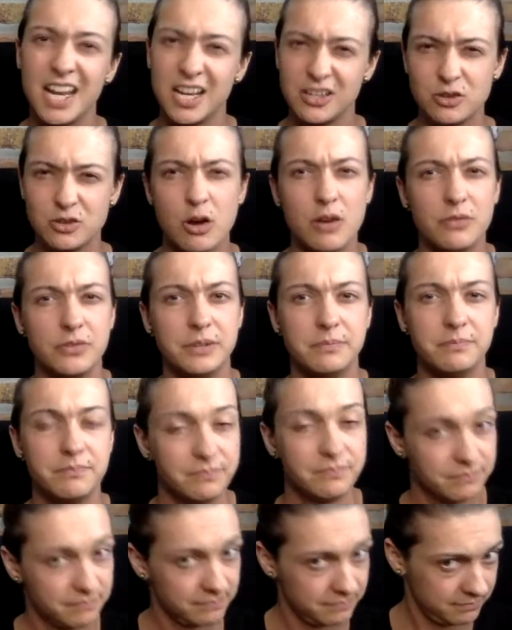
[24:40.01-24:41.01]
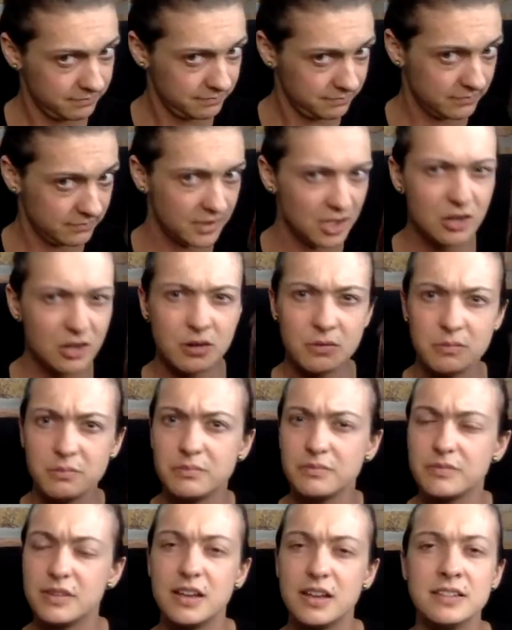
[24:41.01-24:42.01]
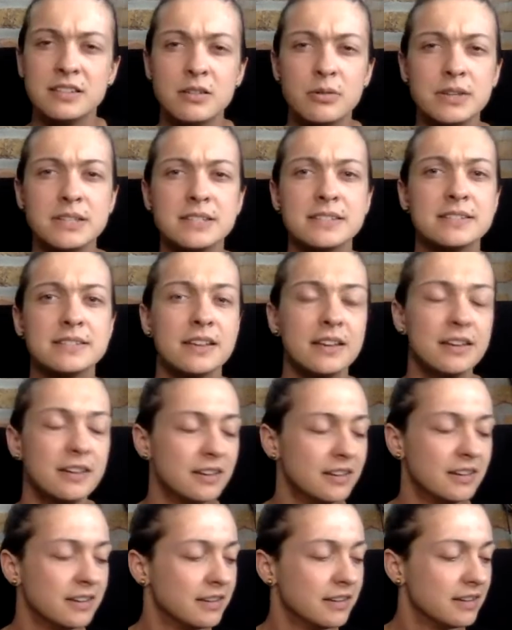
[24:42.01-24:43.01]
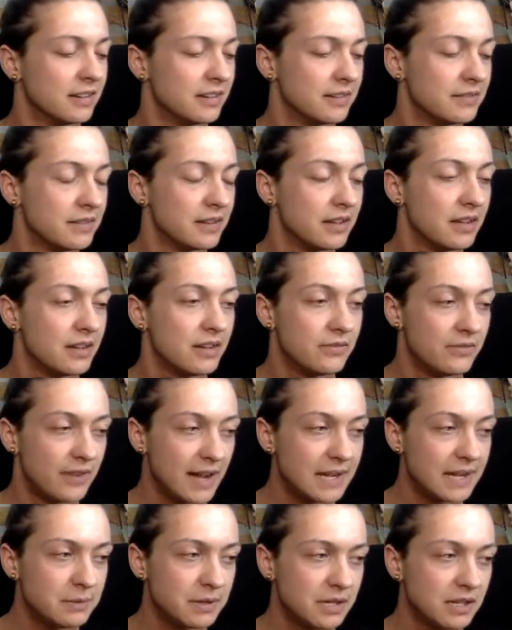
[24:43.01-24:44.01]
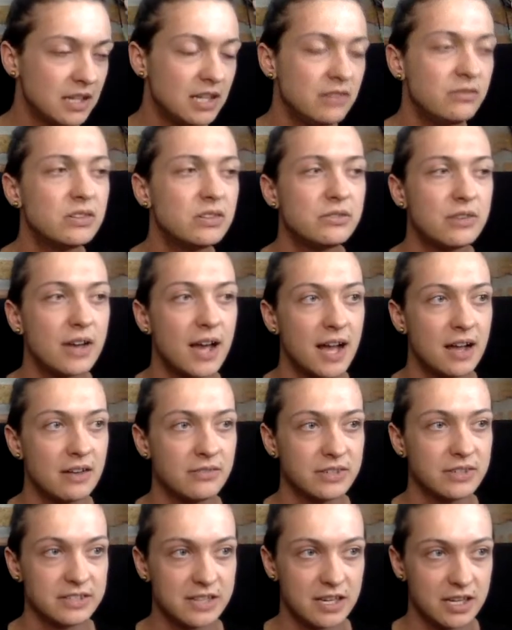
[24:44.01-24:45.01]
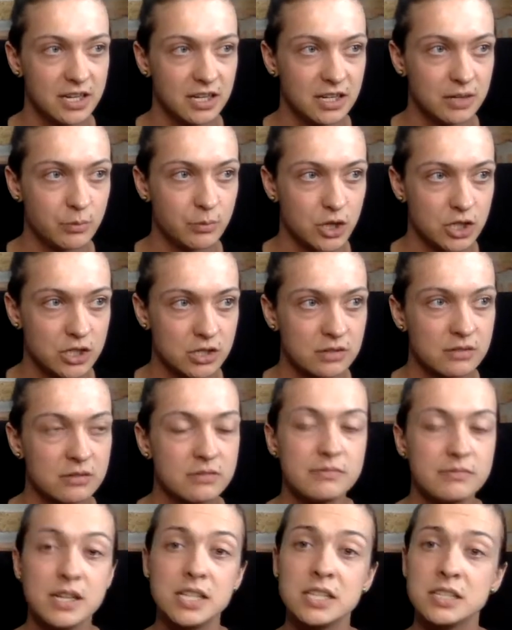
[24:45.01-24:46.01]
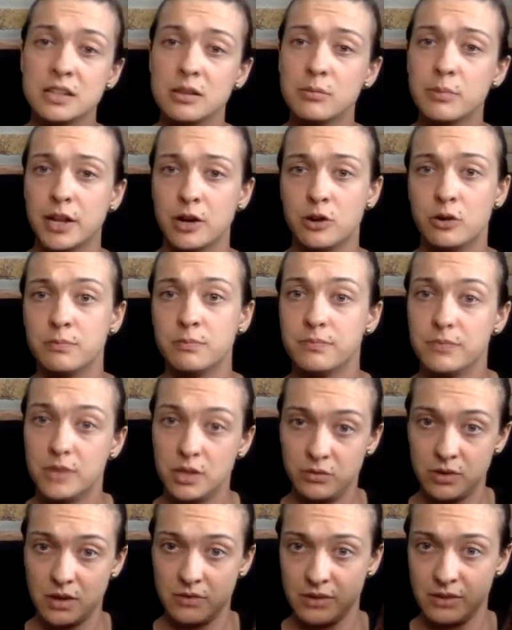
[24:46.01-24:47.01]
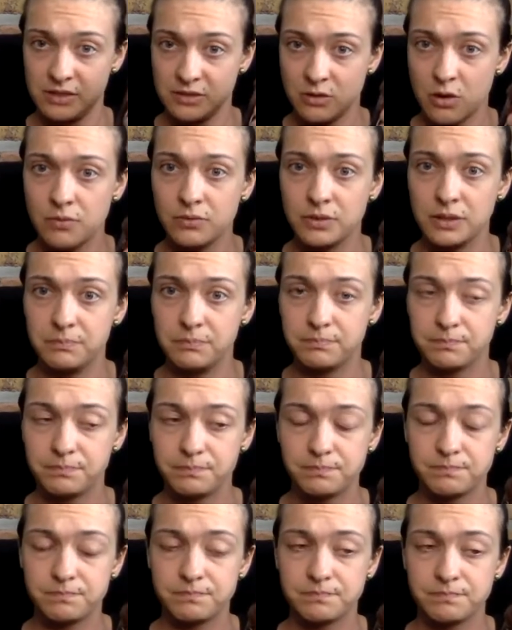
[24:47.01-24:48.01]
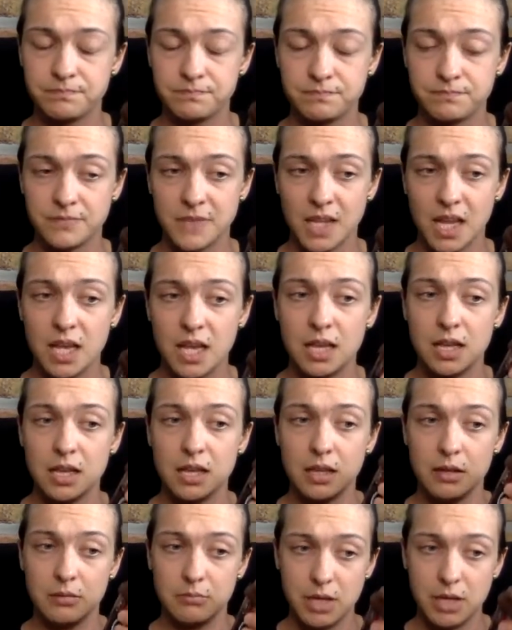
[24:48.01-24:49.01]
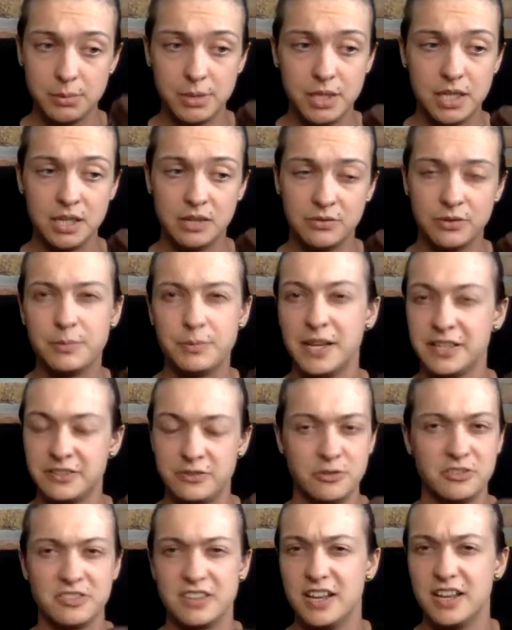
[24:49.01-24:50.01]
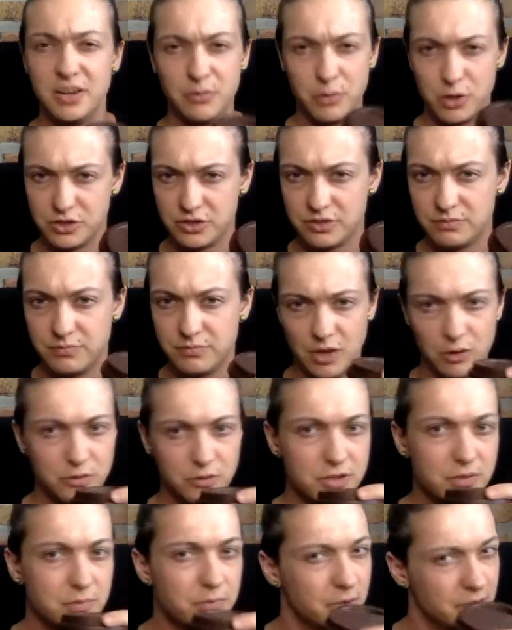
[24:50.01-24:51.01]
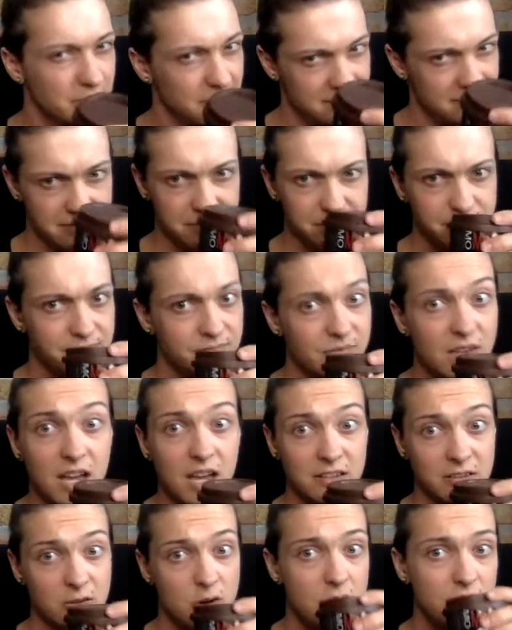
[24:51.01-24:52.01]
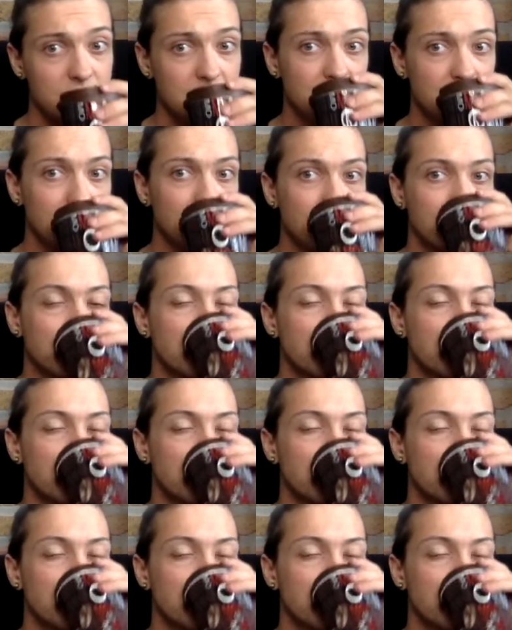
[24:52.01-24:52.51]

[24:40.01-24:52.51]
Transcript: And nice coffee. You know, it's always vibing. Even if you have anxiety and depression, it's still better if you have iced coffee. Maybe if it makes your anxiety worse, don't. But listen, iced coffee.